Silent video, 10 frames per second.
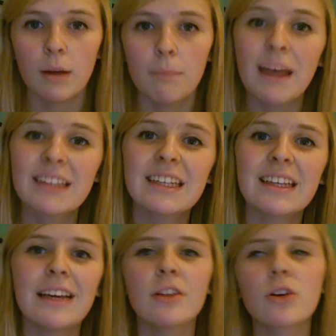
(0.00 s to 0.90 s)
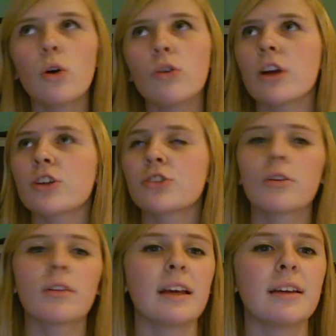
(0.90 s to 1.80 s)
Basically, the cold hard
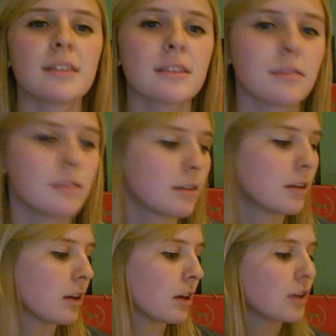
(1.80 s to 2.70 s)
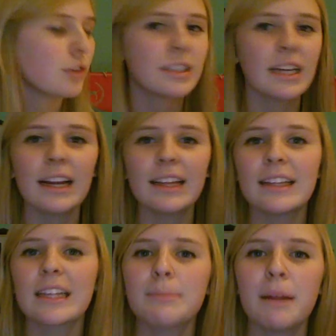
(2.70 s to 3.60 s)
truth is, you see anything
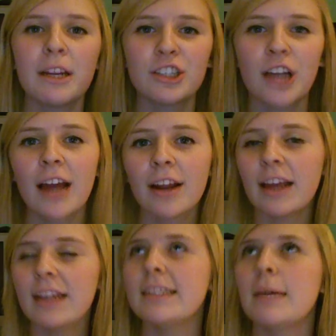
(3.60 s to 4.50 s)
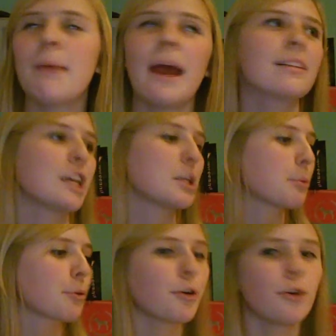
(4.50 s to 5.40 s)
that's made in China, India, Bangladesh,
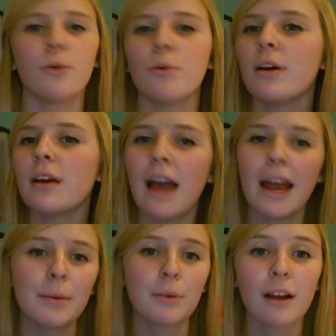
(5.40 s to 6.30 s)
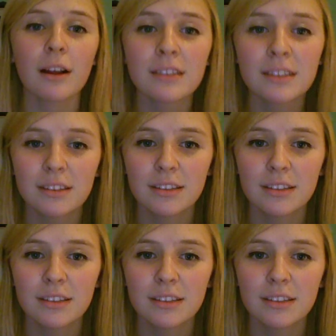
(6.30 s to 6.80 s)
Peru, anywhere else,